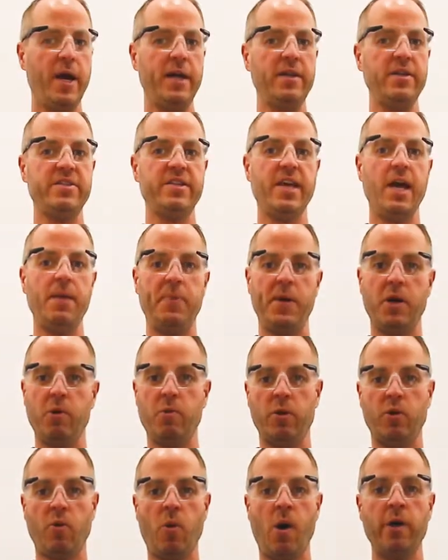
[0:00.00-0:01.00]
Bradley Sipe
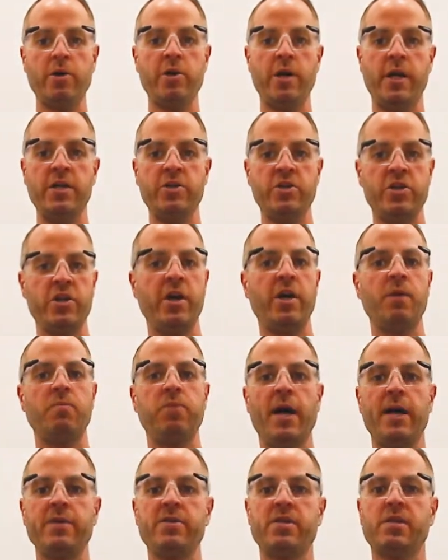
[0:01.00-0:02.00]
here with Quadrant
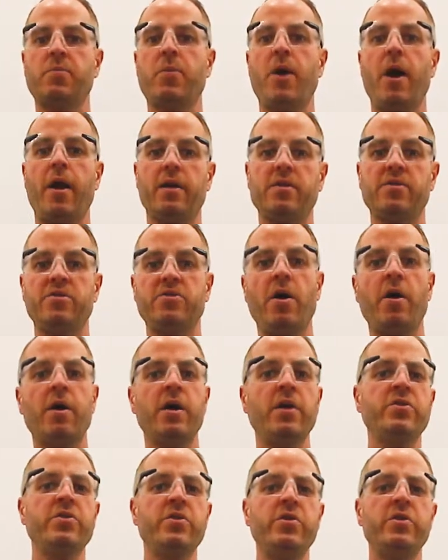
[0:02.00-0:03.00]
Engineering Plastic Products,
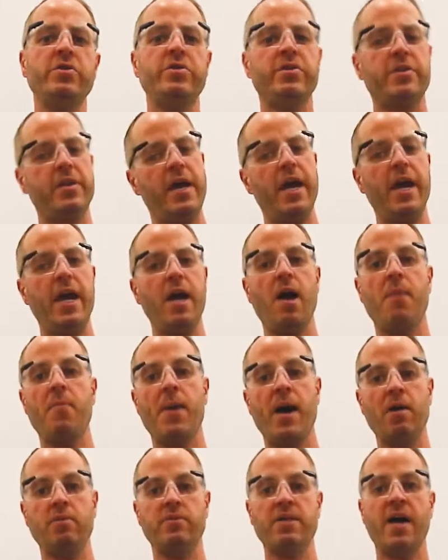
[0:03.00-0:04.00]
talking to you today
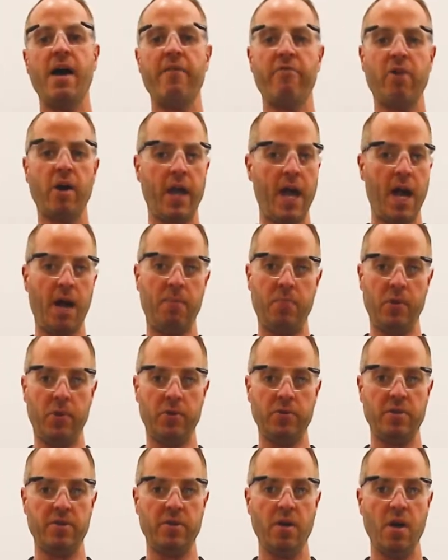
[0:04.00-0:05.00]
about Tivar cap
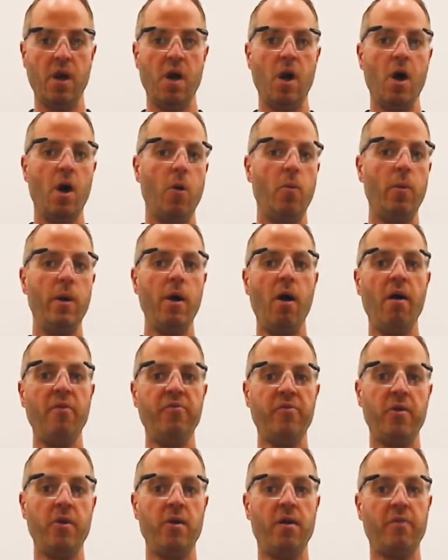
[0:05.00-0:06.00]
bolts. We
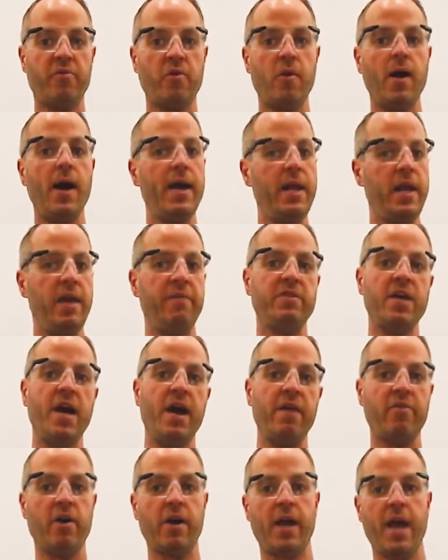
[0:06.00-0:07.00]
offer a variety of
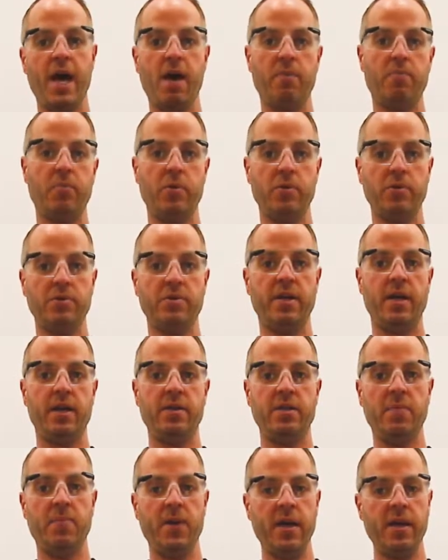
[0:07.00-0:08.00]
Tivar cap bolts,
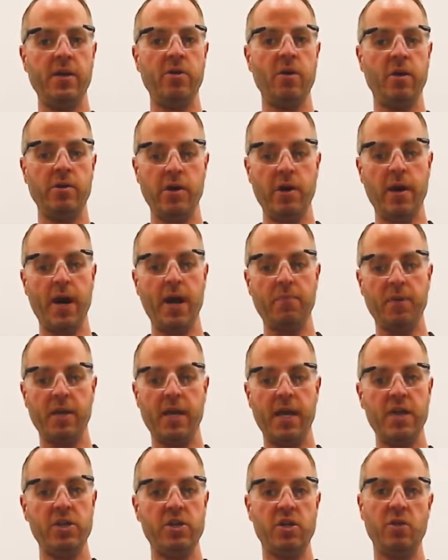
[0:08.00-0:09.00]
and depending on your
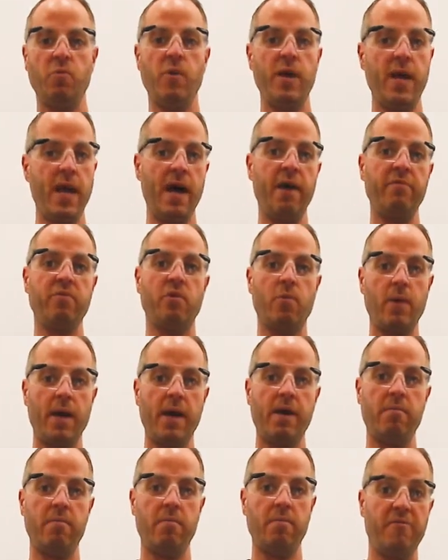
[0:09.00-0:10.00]
application, we have the
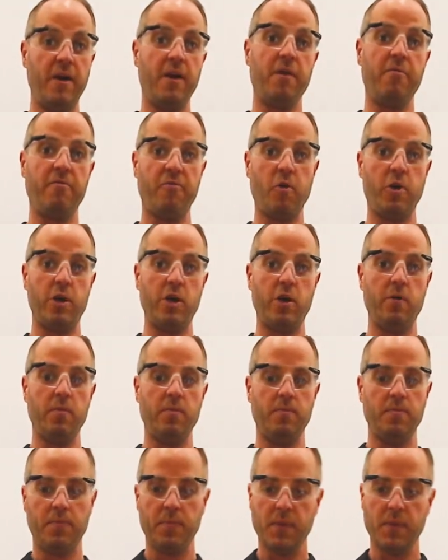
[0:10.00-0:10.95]
right fit for you.